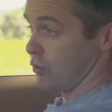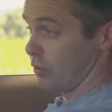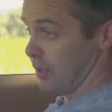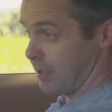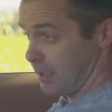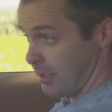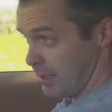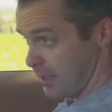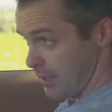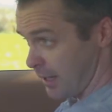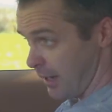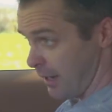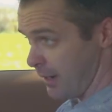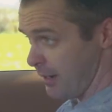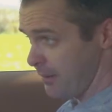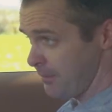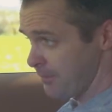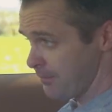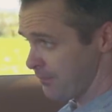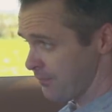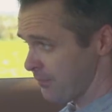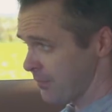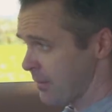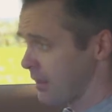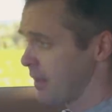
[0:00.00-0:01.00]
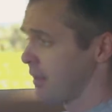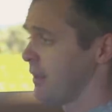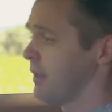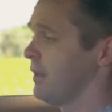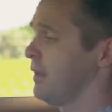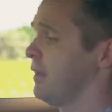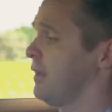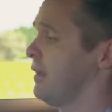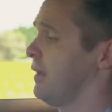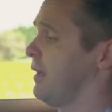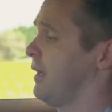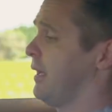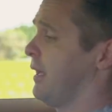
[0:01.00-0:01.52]
here,
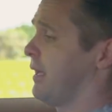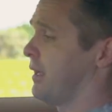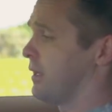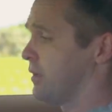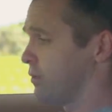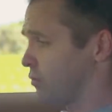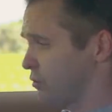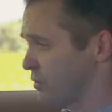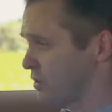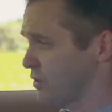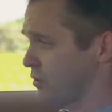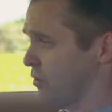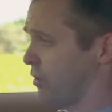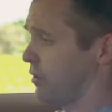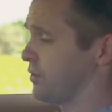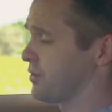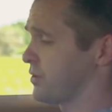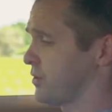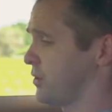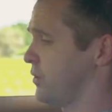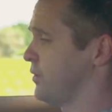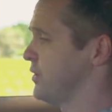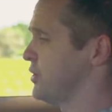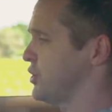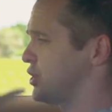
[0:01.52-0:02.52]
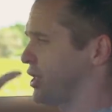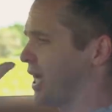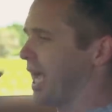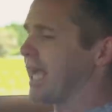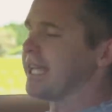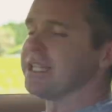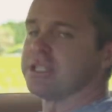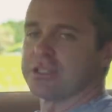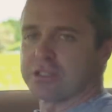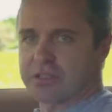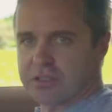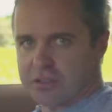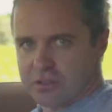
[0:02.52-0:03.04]
and it scrolls through, it
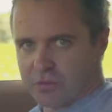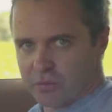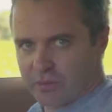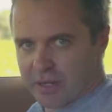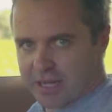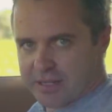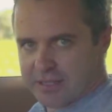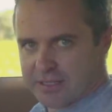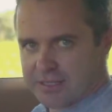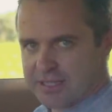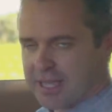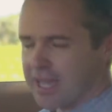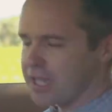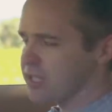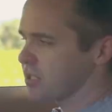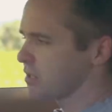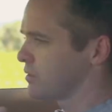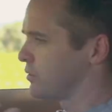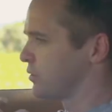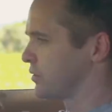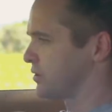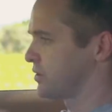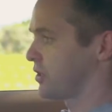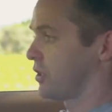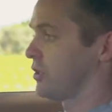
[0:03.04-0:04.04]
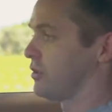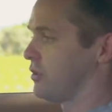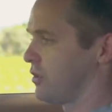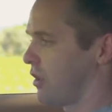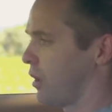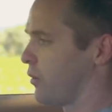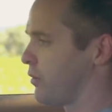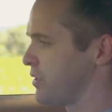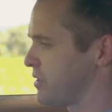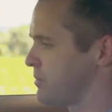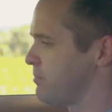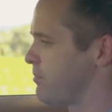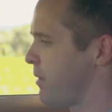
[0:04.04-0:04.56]
changes the way the dash looks so you know
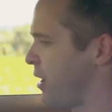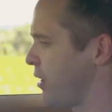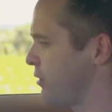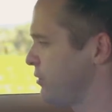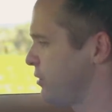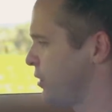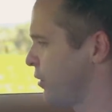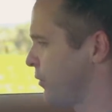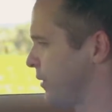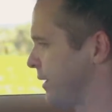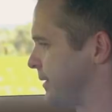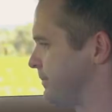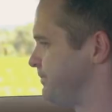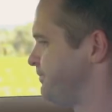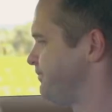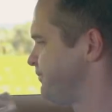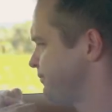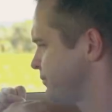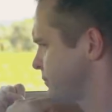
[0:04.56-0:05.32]
which mode you're in.